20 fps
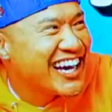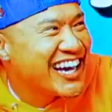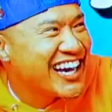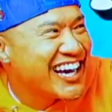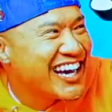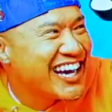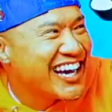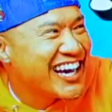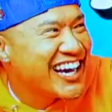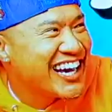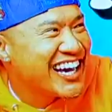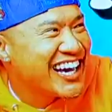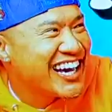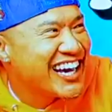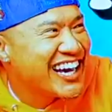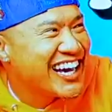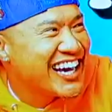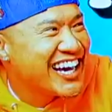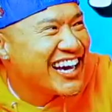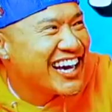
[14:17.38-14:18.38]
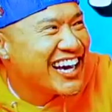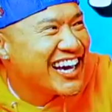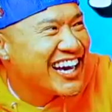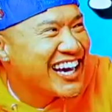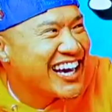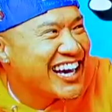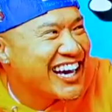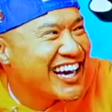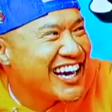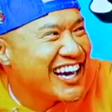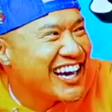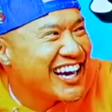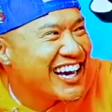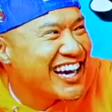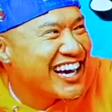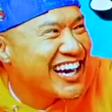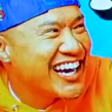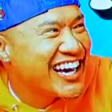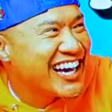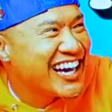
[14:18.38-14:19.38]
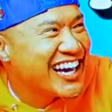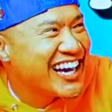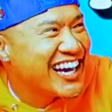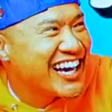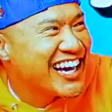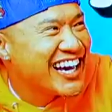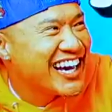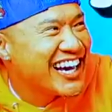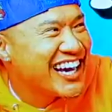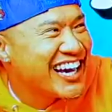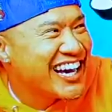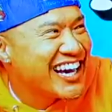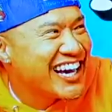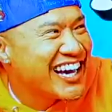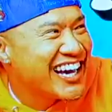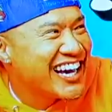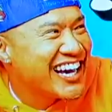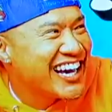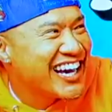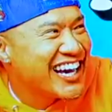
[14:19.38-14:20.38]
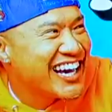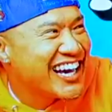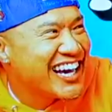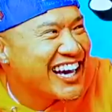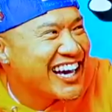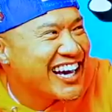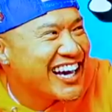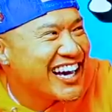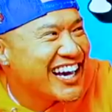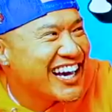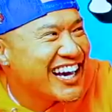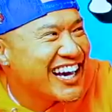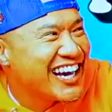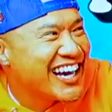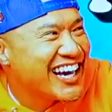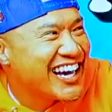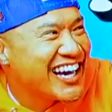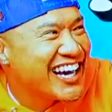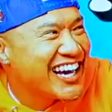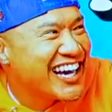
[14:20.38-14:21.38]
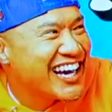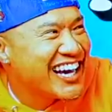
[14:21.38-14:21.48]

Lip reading: (not speaking)